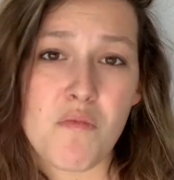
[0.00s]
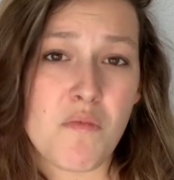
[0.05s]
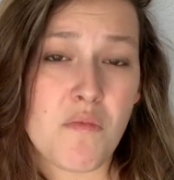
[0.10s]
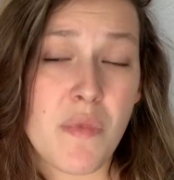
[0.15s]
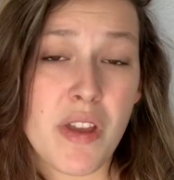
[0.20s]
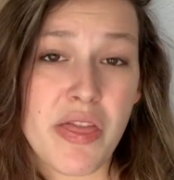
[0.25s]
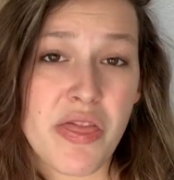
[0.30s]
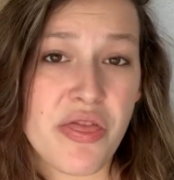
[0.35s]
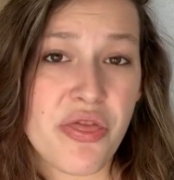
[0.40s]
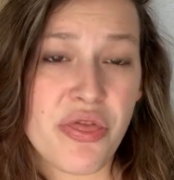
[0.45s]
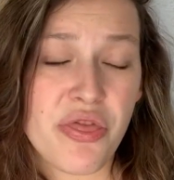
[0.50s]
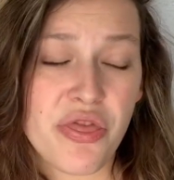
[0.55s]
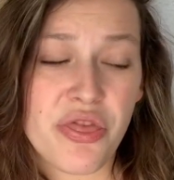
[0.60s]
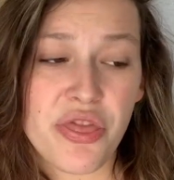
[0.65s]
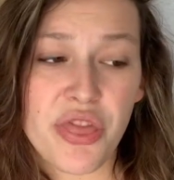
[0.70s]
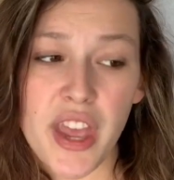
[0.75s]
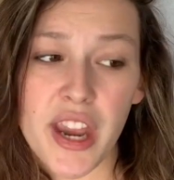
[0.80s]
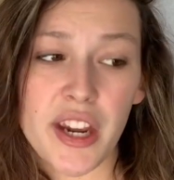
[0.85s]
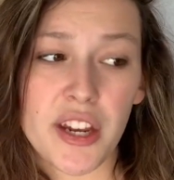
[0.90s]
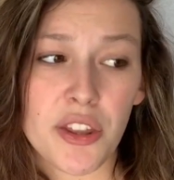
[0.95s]
when
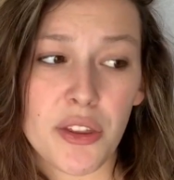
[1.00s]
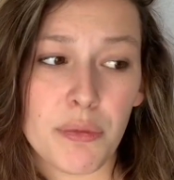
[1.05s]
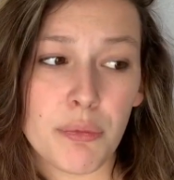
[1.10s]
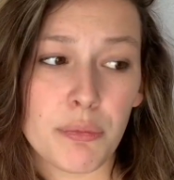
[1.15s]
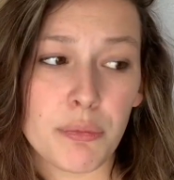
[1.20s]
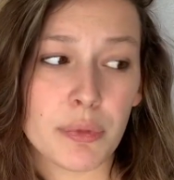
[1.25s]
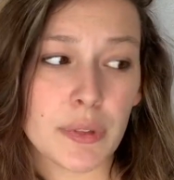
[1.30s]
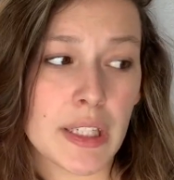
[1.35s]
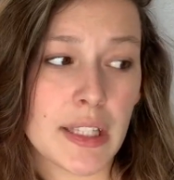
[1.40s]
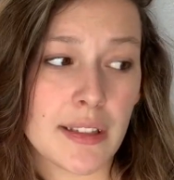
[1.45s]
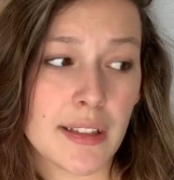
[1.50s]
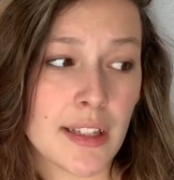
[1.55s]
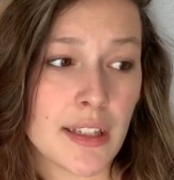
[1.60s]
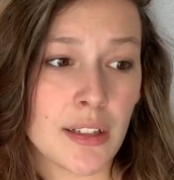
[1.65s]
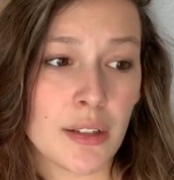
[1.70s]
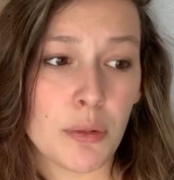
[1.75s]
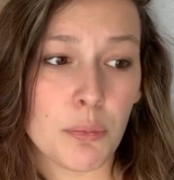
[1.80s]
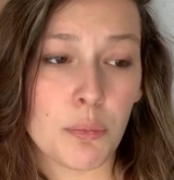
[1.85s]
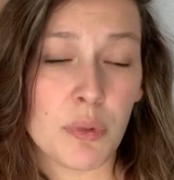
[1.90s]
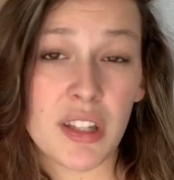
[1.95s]
they're the
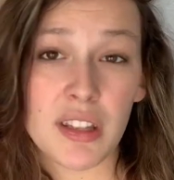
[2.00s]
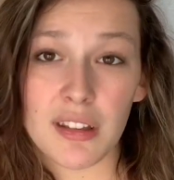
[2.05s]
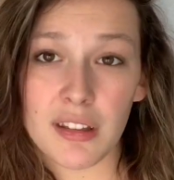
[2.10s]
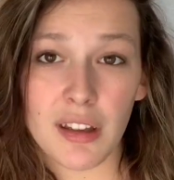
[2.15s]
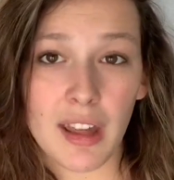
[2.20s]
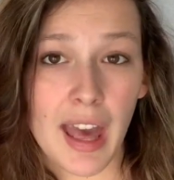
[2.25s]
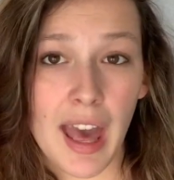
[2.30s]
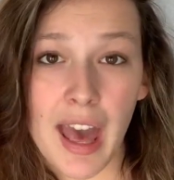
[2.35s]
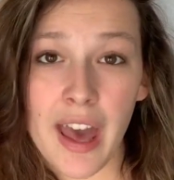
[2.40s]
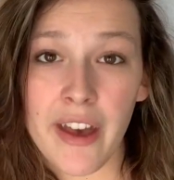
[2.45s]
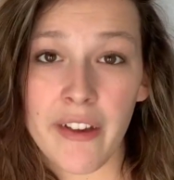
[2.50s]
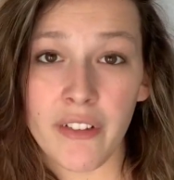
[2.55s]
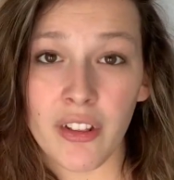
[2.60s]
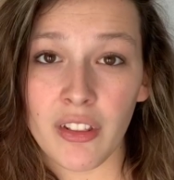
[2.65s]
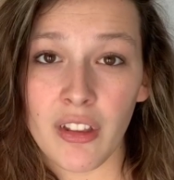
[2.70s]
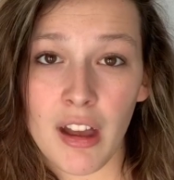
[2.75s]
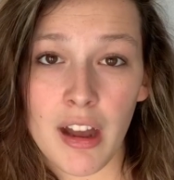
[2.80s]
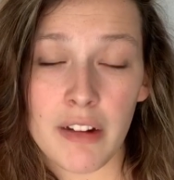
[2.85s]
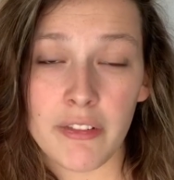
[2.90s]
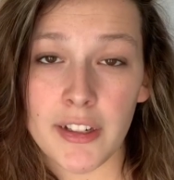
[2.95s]
reason we still have a
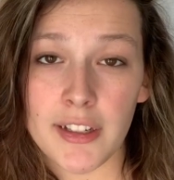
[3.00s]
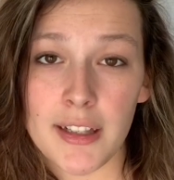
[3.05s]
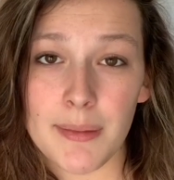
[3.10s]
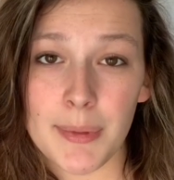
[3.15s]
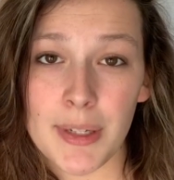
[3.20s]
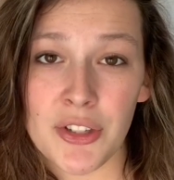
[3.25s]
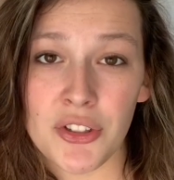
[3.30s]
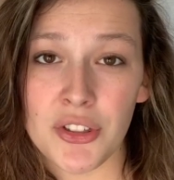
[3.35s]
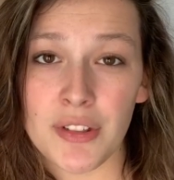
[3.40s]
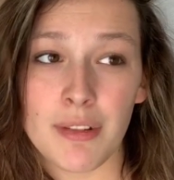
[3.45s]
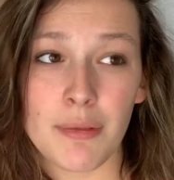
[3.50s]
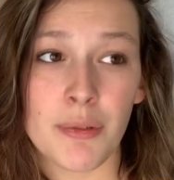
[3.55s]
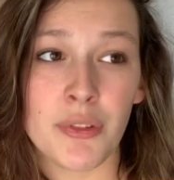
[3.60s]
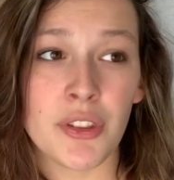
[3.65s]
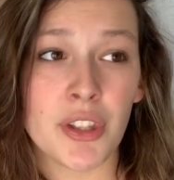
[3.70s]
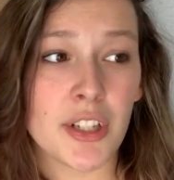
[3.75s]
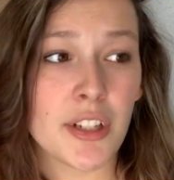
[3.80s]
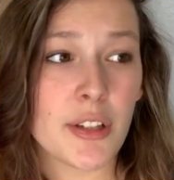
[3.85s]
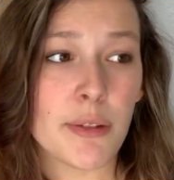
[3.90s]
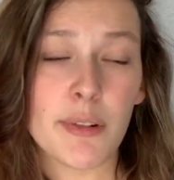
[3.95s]
lot of our species,
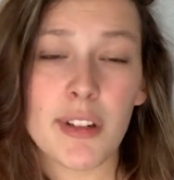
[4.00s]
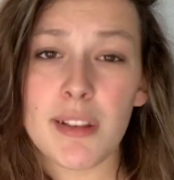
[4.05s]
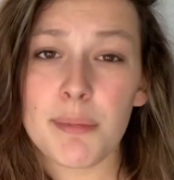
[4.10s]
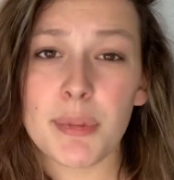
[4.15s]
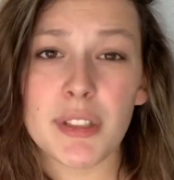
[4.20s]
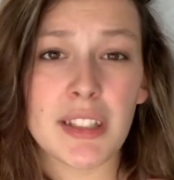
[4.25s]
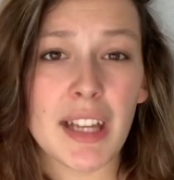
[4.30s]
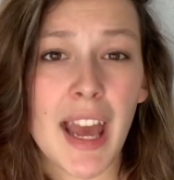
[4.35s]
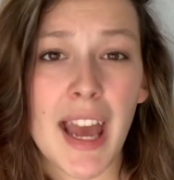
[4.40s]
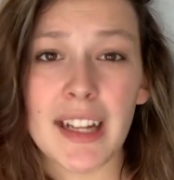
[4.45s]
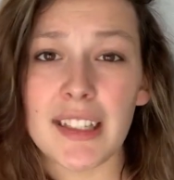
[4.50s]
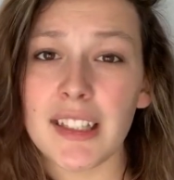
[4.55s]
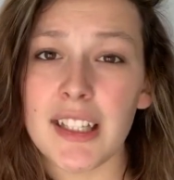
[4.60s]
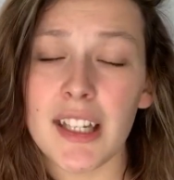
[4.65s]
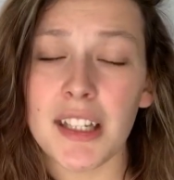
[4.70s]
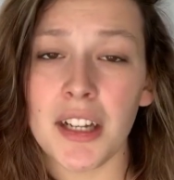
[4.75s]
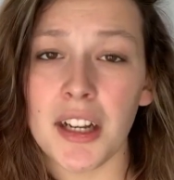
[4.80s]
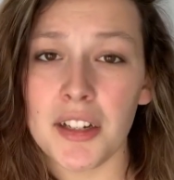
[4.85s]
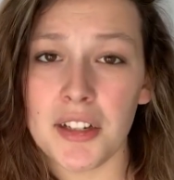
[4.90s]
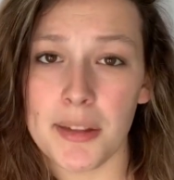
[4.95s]
when they're the ones
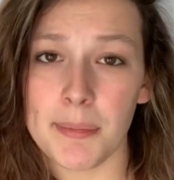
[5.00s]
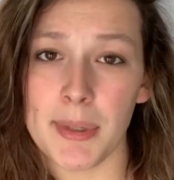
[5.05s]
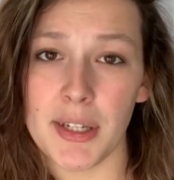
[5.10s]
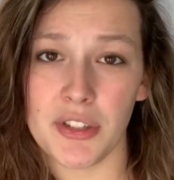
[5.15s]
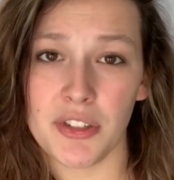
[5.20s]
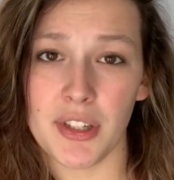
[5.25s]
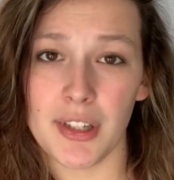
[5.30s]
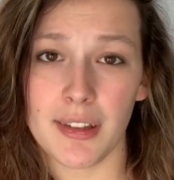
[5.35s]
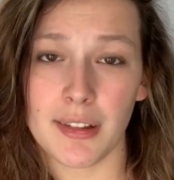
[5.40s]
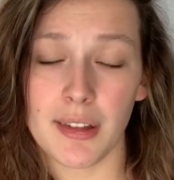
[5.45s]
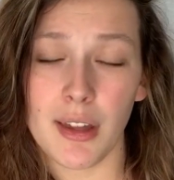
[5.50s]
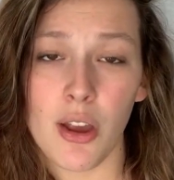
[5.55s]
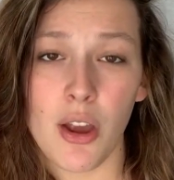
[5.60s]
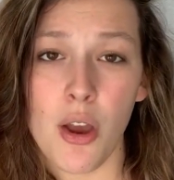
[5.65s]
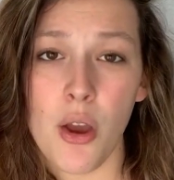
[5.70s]
protecting our species?